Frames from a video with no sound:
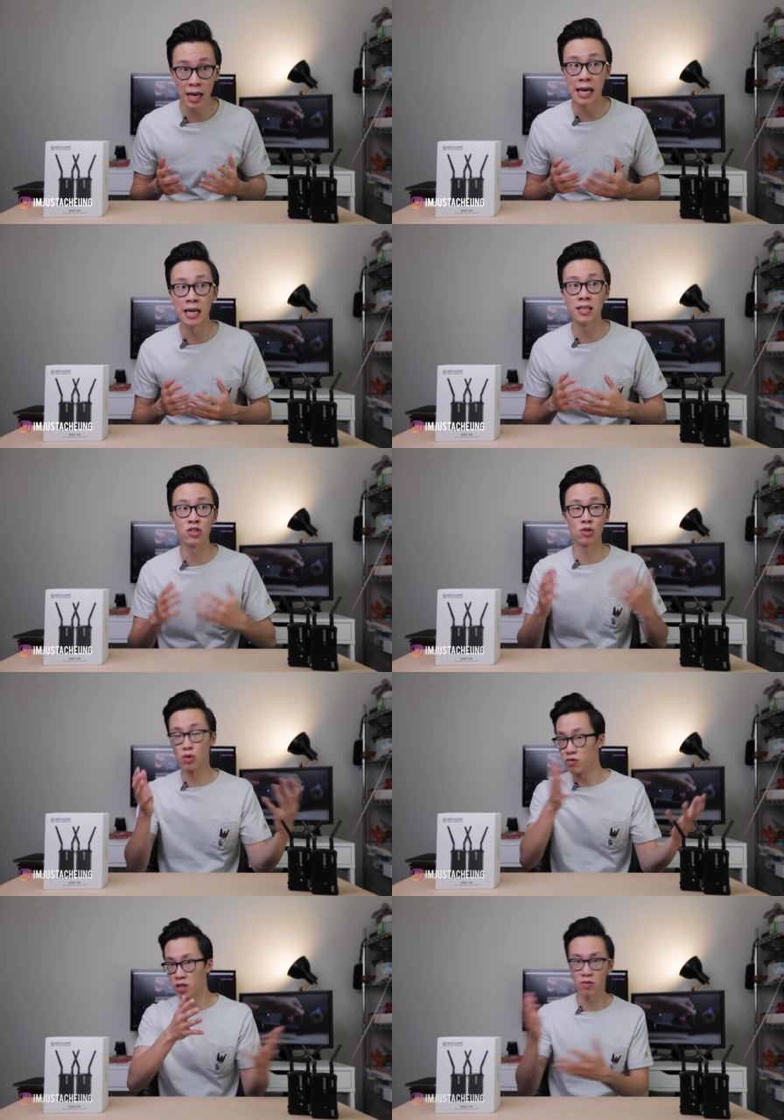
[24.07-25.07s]
and you're
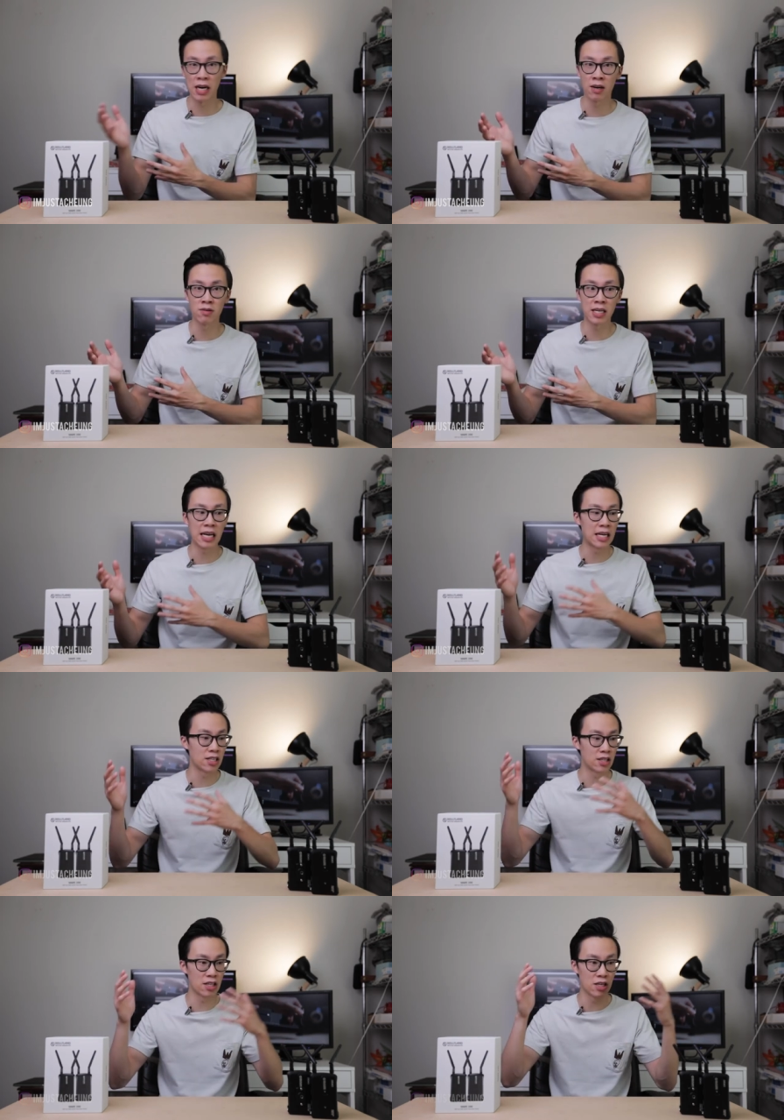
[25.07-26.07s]
moving around
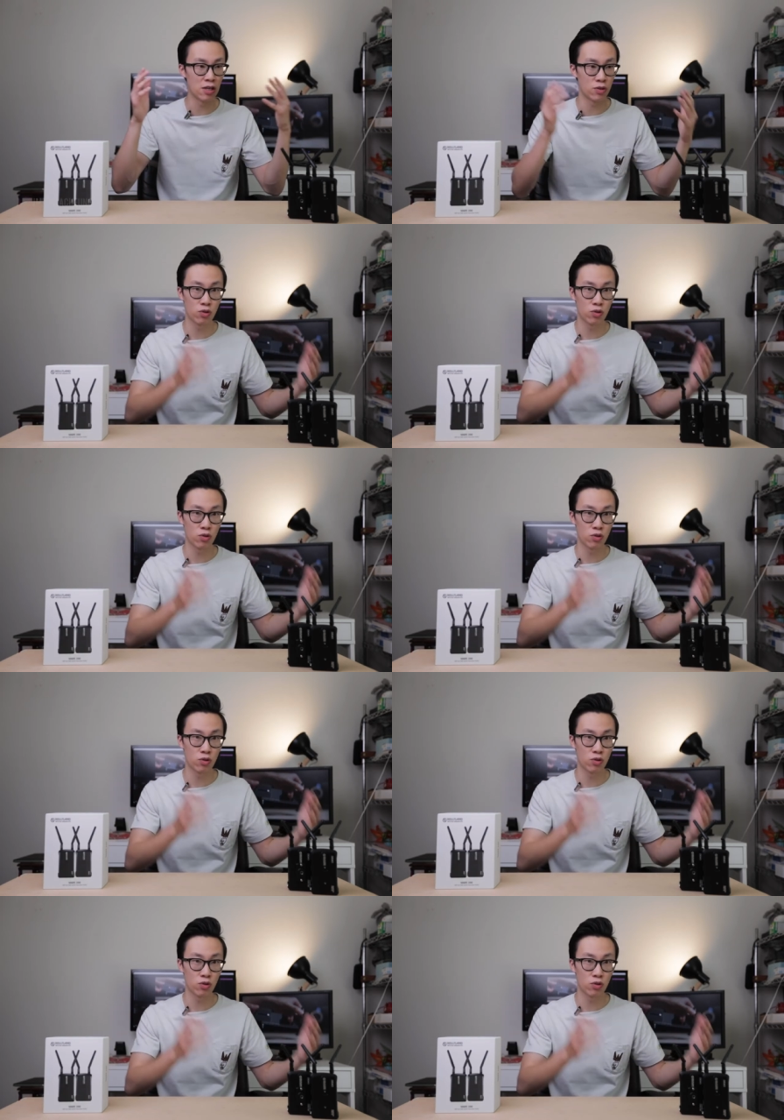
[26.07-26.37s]
and the